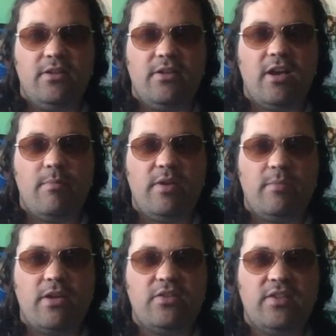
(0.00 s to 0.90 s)
But he
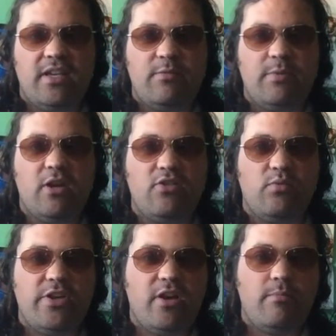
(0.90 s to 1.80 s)
mentions, like, it's because of
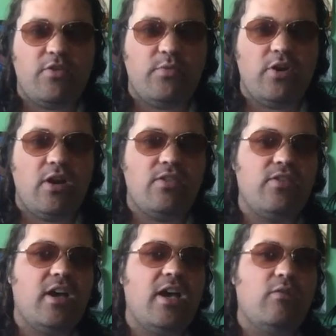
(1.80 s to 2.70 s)
Miss Rion's
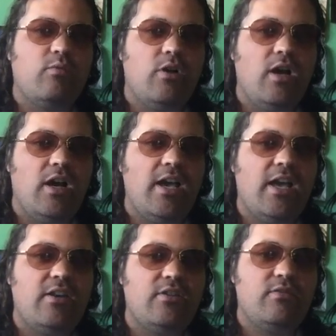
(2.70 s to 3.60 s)
and
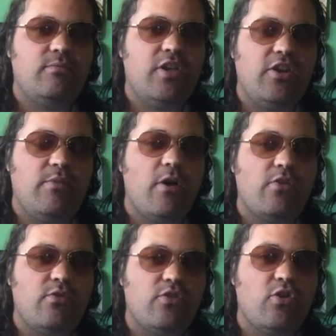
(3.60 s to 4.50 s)

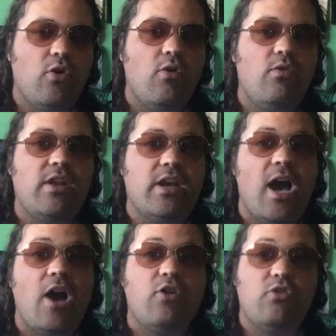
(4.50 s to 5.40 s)
Kirimaru's cone and
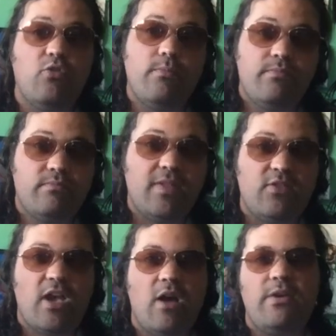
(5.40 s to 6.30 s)
Haku.
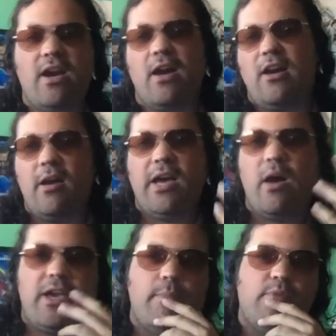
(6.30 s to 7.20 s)
That's how he
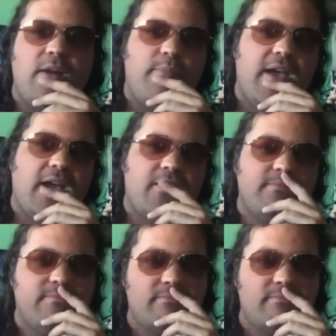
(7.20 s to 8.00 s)
got brought back.